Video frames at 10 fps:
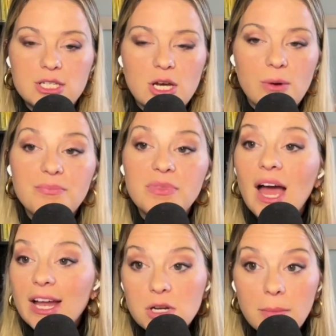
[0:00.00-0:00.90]
So I
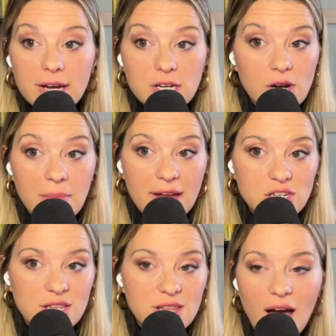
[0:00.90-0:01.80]
just want to make sure I
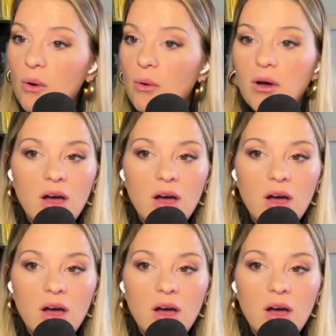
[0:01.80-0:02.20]
mention that.